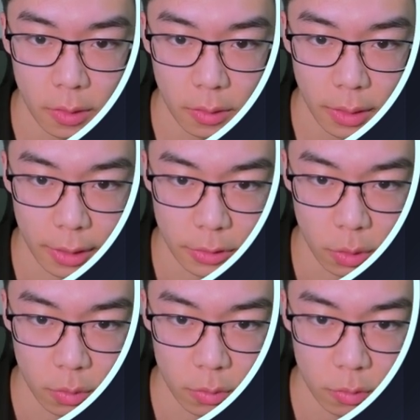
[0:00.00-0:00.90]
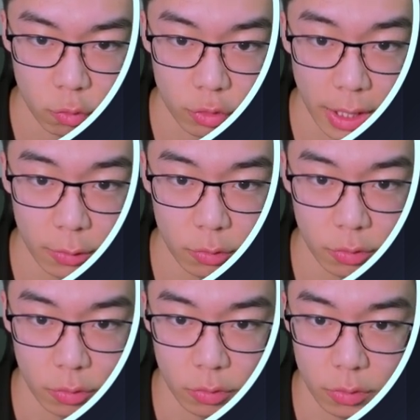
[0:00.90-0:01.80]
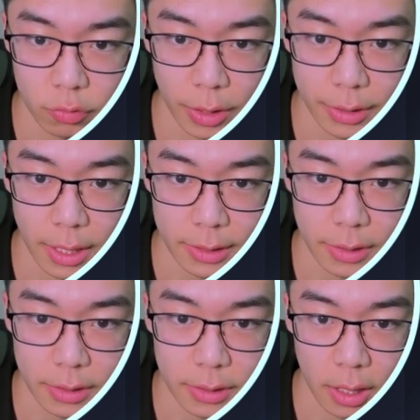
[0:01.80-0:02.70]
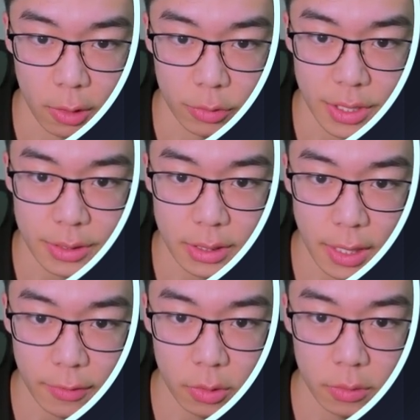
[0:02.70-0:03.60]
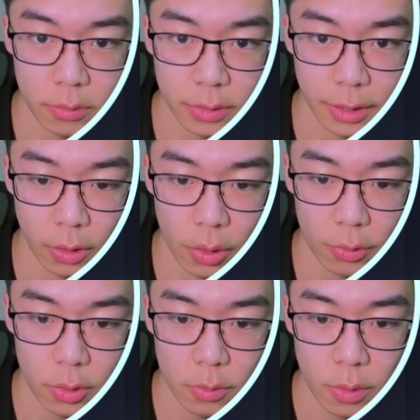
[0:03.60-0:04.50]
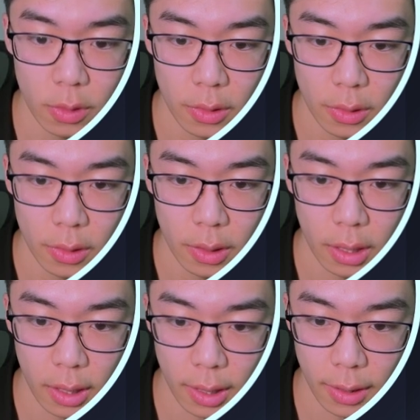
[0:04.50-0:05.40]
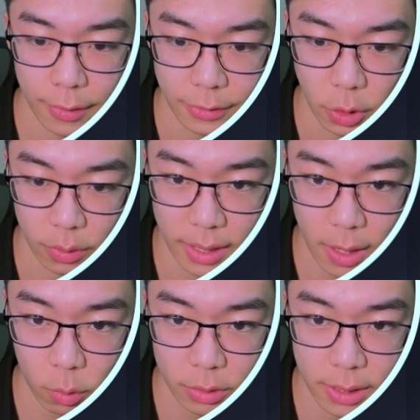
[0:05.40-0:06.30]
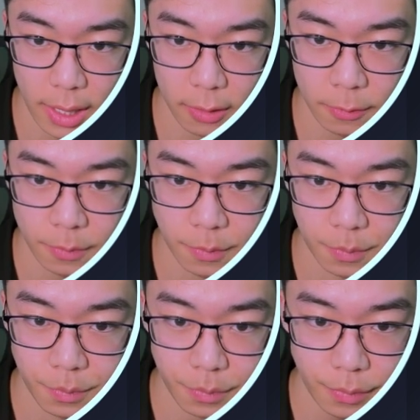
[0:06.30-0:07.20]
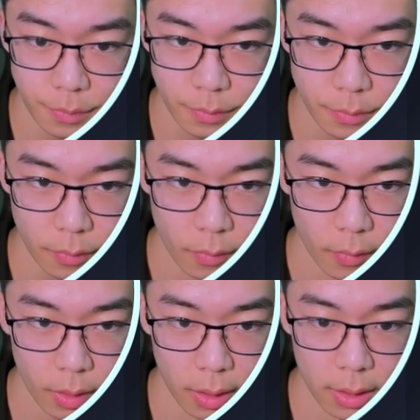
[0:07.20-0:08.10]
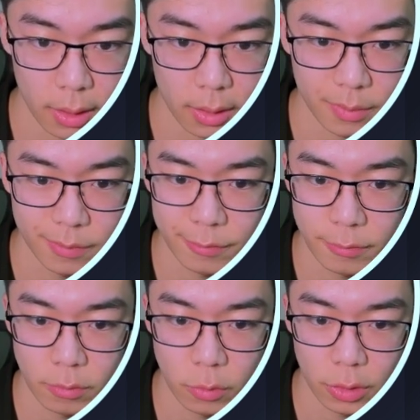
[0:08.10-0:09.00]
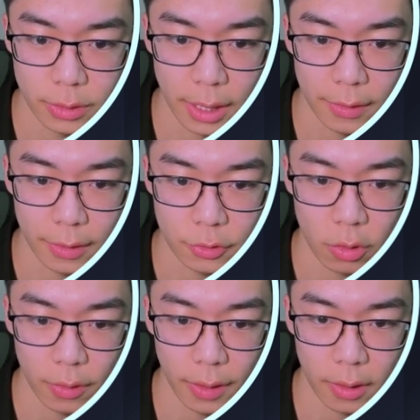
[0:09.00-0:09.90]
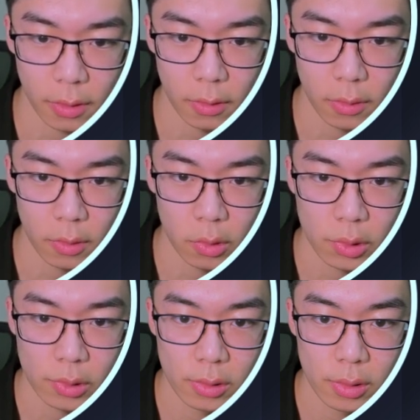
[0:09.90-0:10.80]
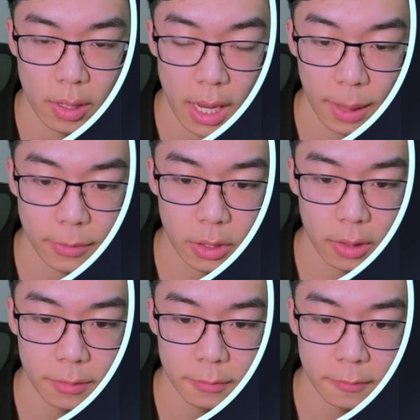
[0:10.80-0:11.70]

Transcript: Okay, so try to test this resistance level, then go through. Things are going downwards now. Wouldn't say anything strong there. Amazon.